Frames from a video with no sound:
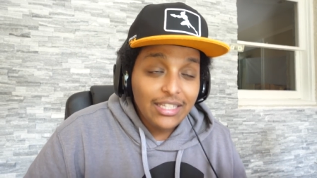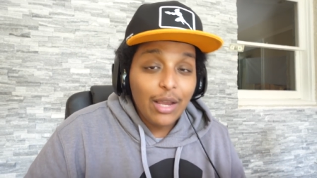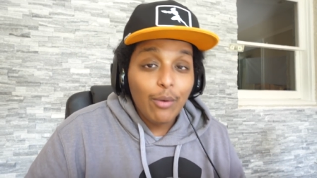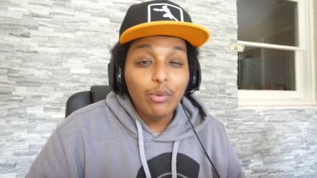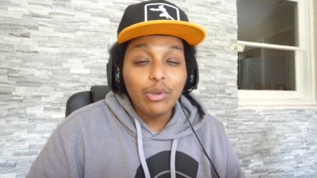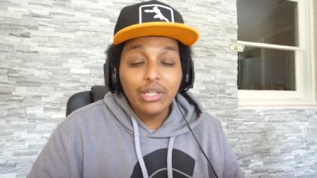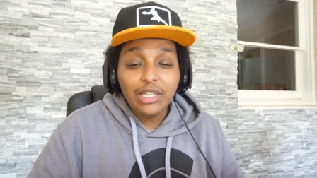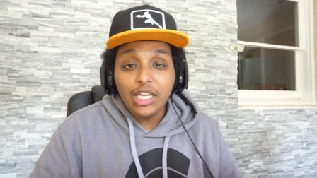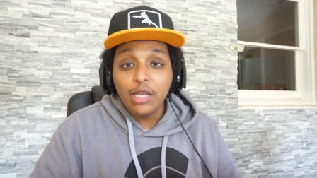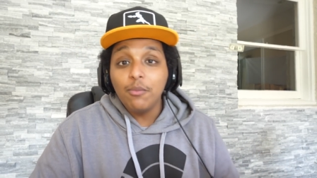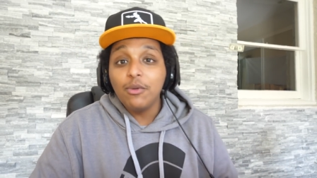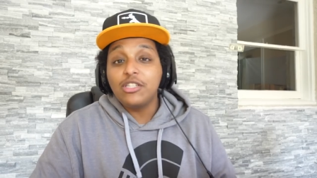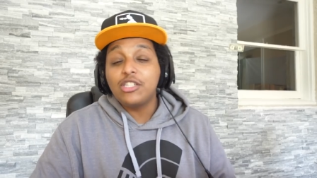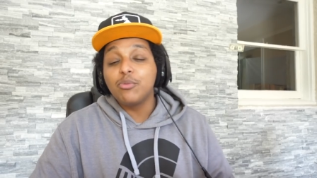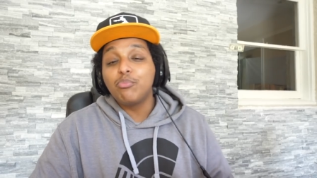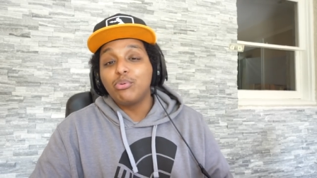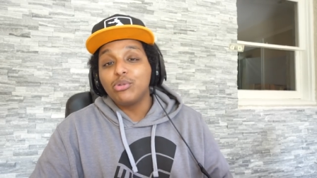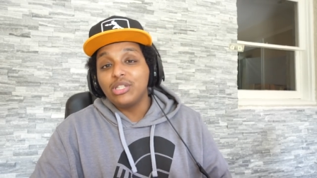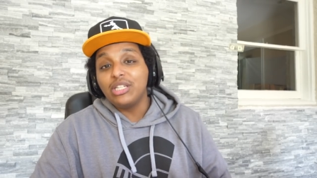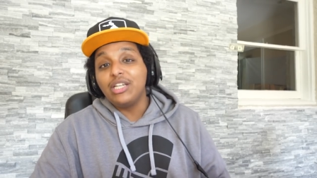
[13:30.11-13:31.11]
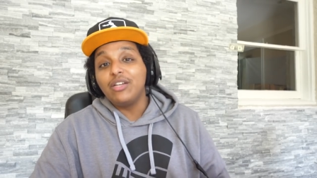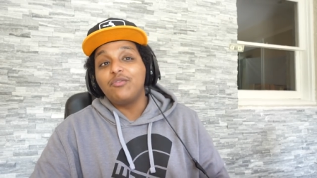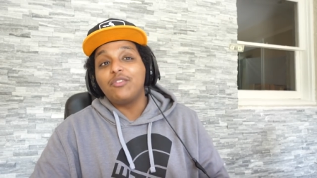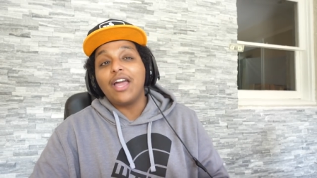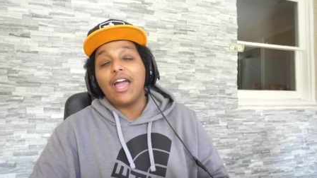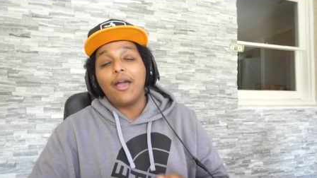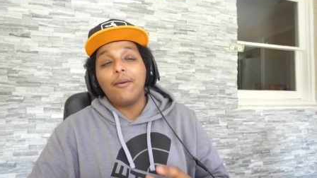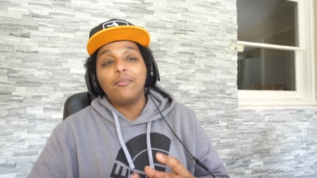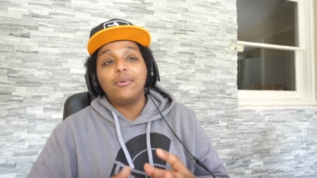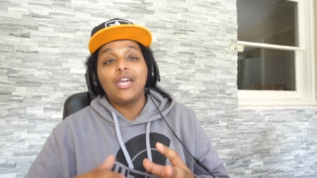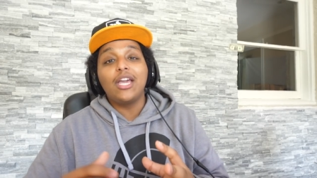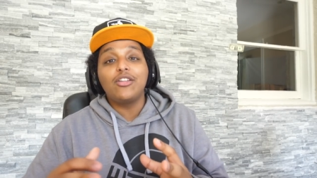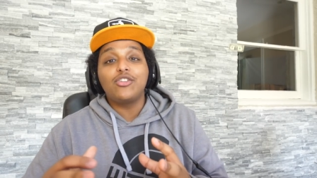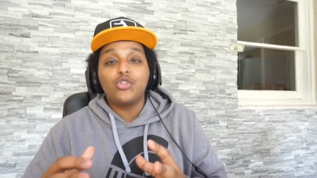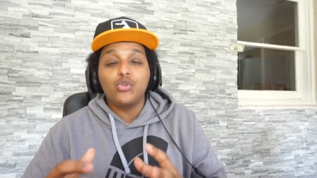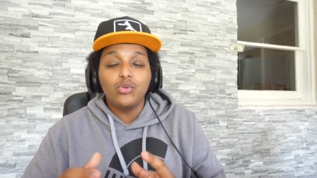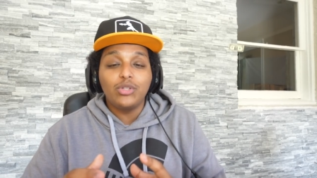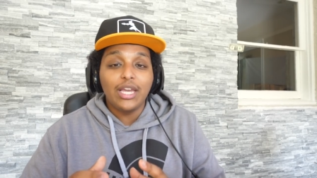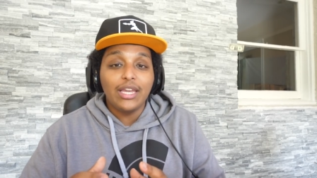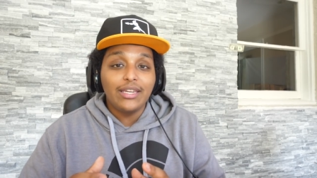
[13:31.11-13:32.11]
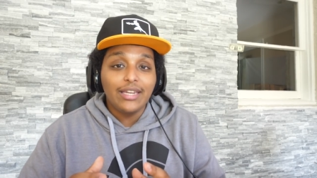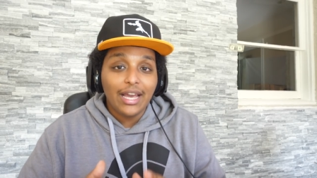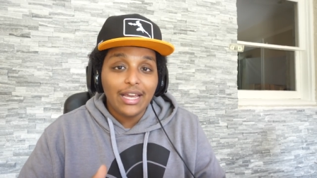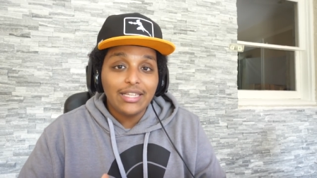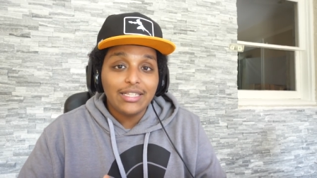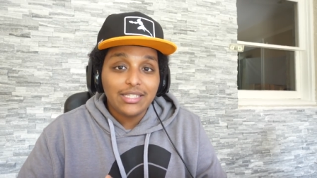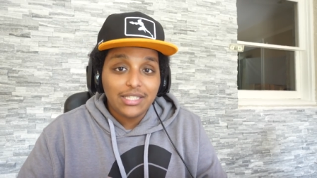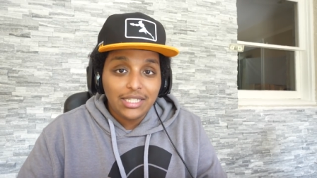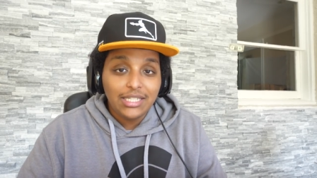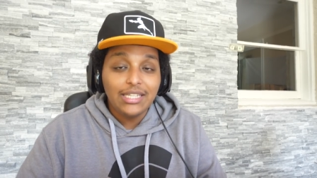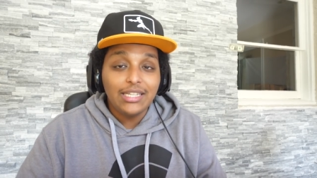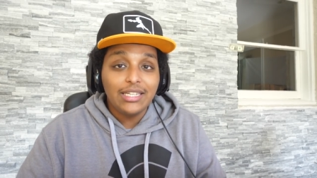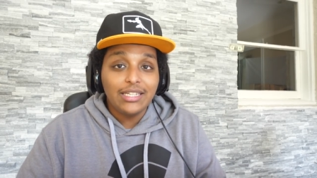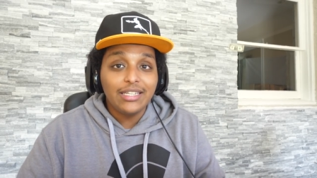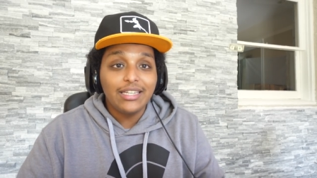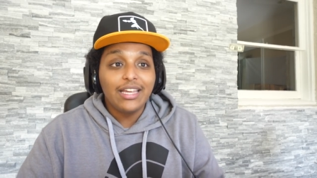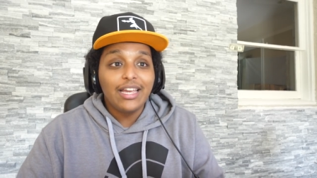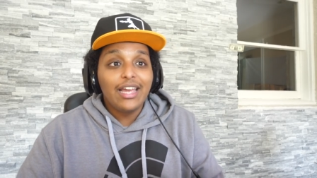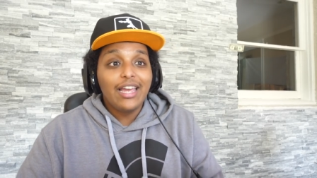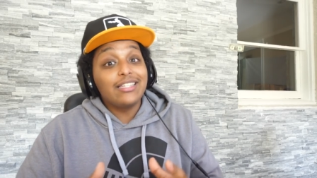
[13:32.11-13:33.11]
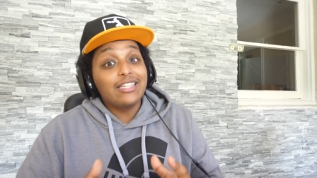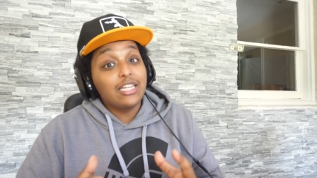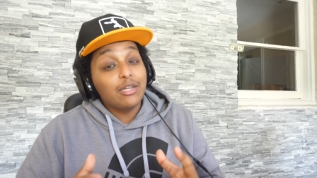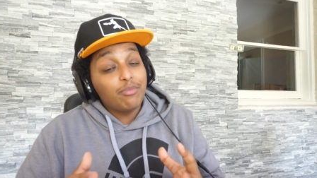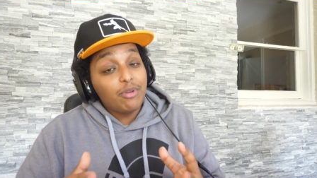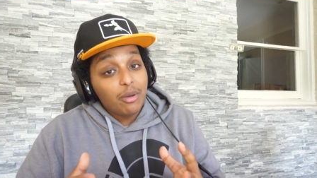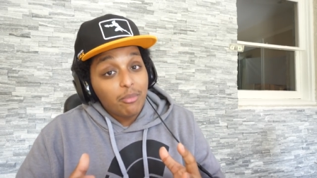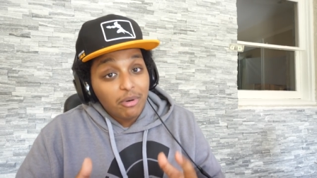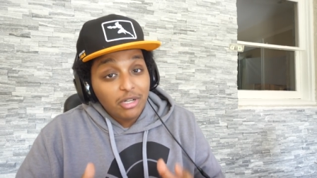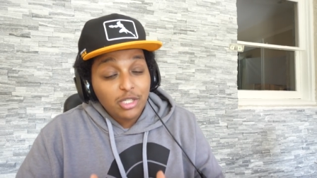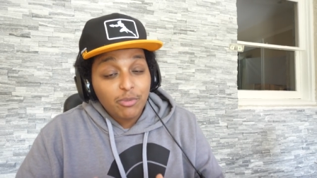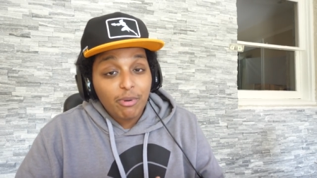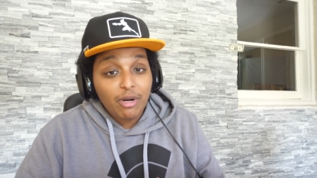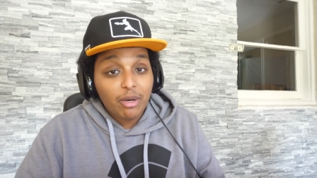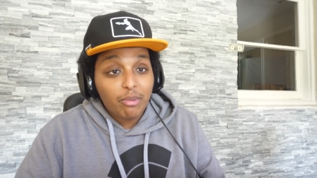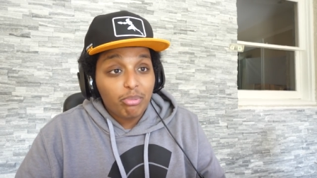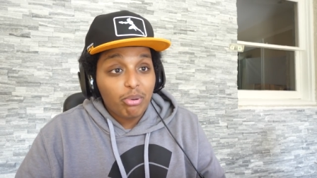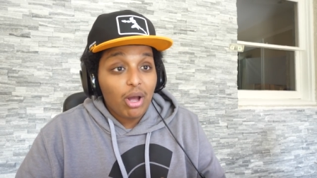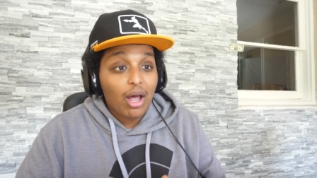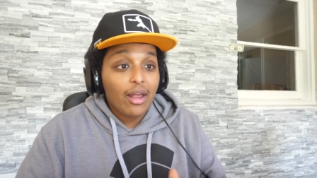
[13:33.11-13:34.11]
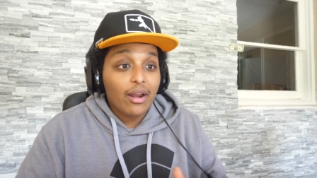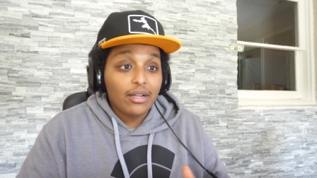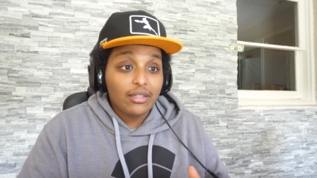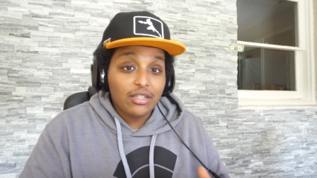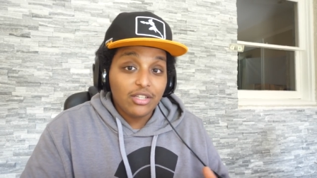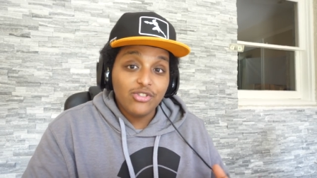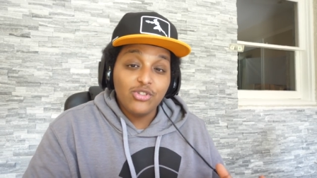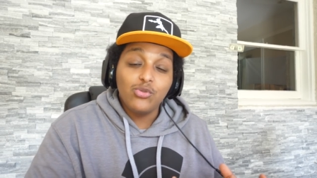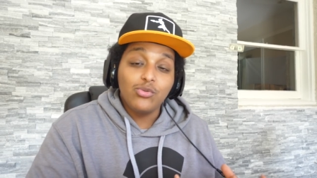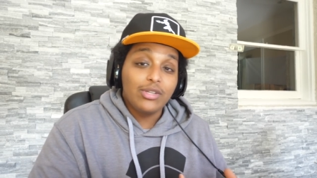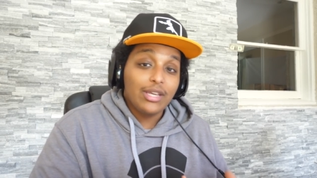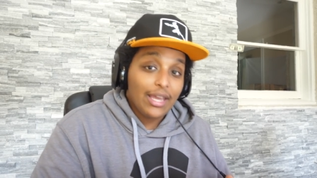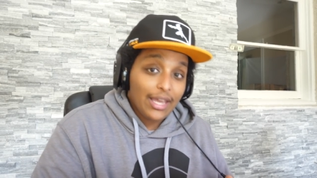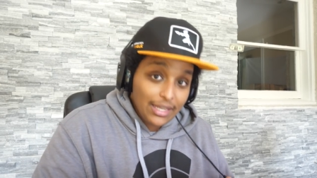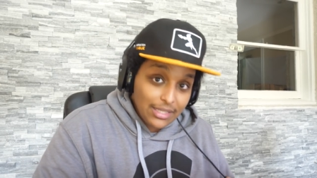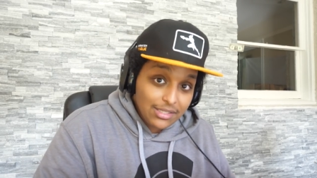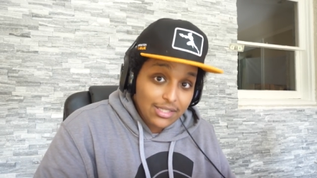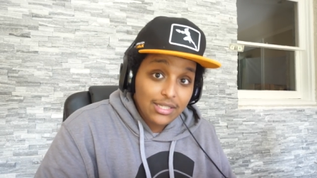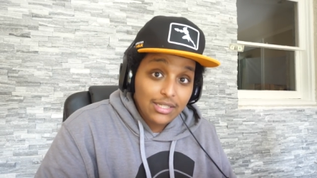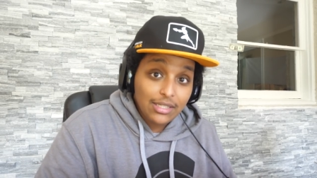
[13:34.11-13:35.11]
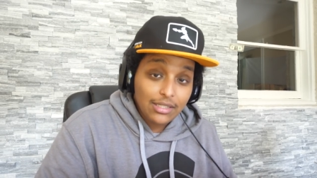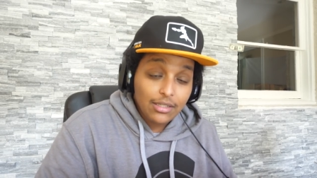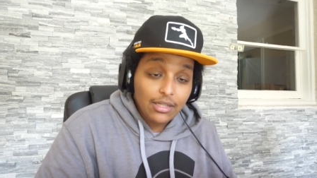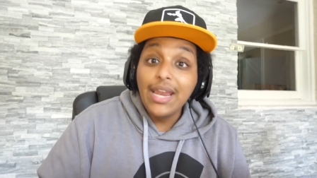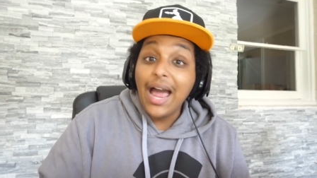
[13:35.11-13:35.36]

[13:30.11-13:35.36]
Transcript: that would lead me to believe that NBA 2K19 is gonna be a much better product than 2K18.